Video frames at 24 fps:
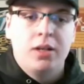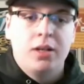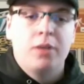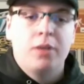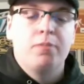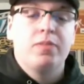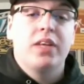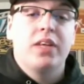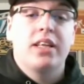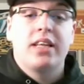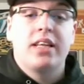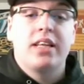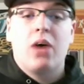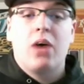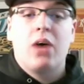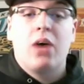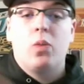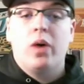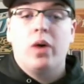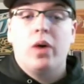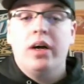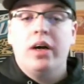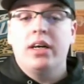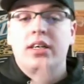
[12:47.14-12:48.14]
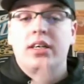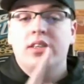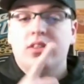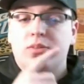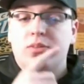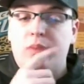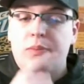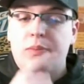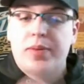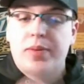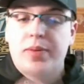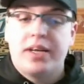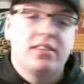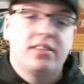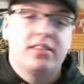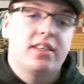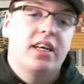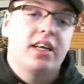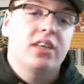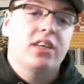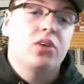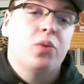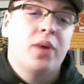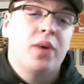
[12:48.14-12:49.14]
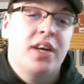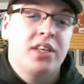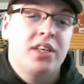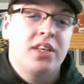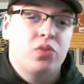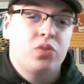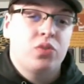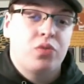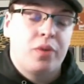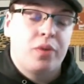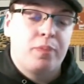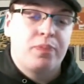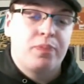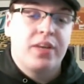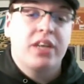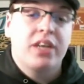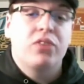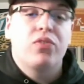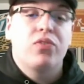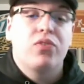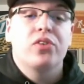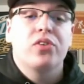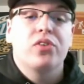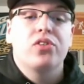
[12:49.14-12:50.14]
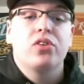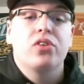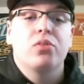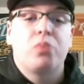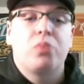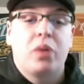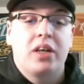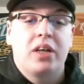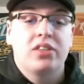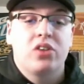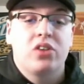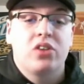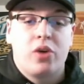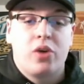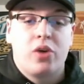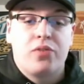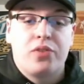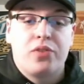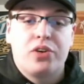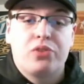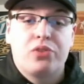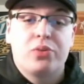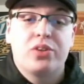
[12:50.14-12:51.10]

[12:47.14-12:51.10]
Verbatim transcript: And that was my biggest takeaways from Nick Foles' press conference.